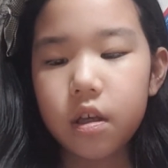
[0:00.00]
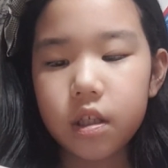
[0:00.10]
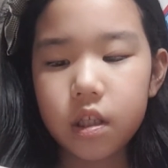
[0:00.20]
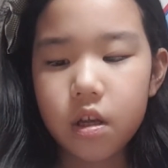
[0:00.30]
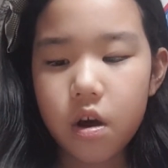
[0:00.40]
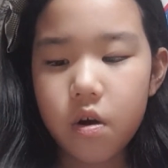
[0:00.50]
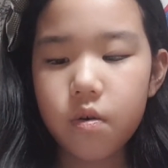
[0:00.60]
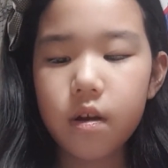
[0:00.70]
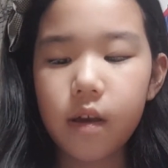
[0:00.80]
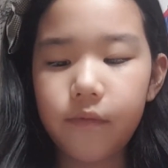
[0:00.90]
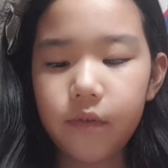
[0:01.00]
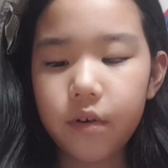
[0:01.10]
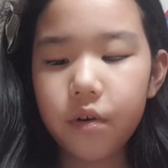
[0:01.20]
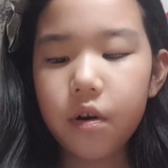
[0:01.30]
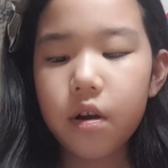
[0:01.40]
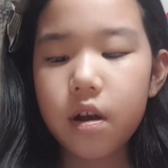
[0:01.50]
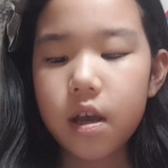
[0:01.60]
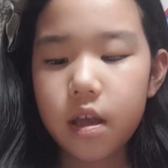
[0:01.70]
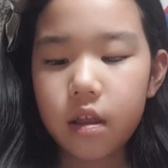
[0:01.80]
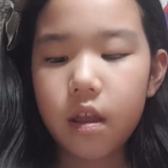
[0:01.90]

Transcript: So, if you're in